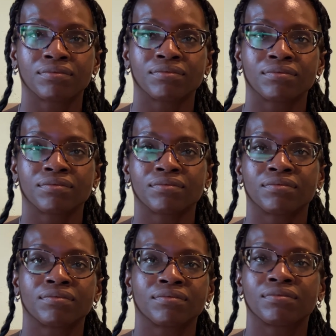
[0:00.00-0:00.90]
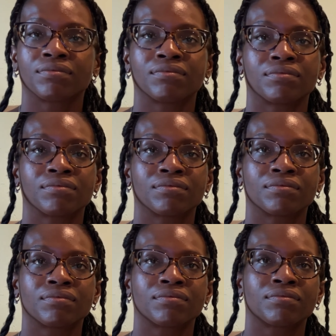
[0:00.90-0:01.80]

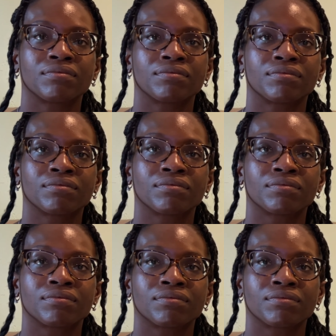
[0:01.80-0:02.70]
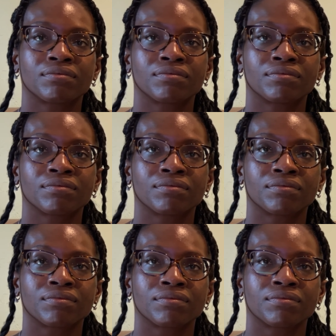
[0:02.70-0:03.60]

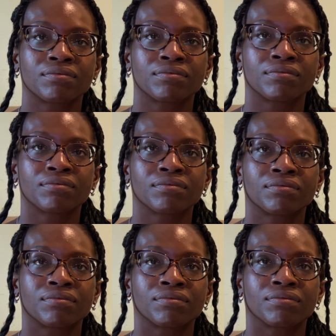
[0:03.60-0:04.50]
(not speaking)